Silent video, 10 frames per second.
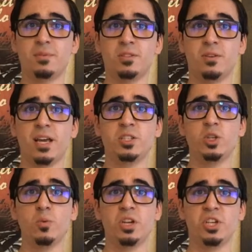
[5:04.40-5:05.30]
episode, I
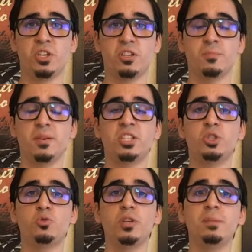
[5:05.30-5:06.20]
do want to share some
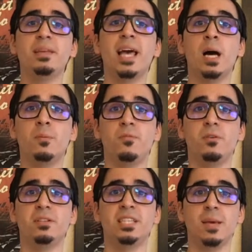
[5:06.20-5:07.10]
extremely
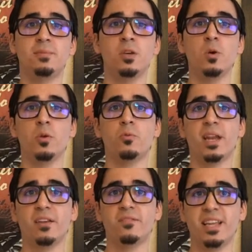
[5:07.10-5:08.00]
helpful tips with
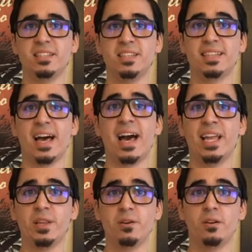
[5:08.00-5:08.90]
writing fight scenes that
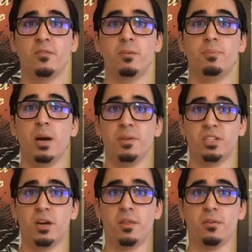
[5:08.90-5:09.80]
I learned from
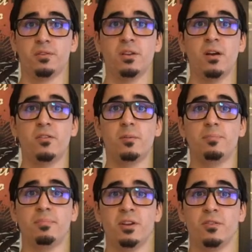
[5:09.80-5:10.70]
published authors,
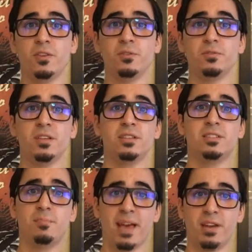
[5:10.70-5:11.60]
from interviews
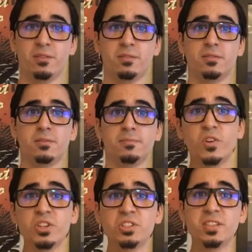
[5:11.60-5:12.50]
to panels.
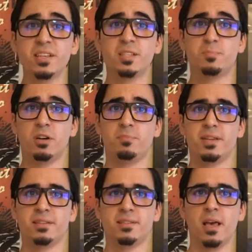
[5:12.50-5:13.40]
First is
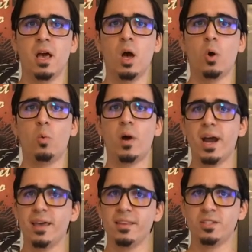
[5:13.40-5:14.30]
purpose.
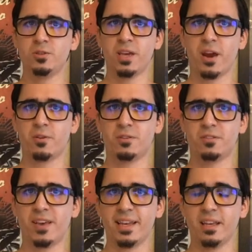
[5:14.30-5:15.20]
Why are these two
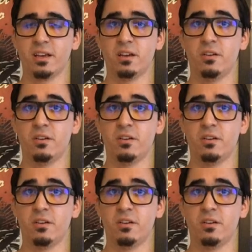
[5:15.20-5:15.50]
characters fighting?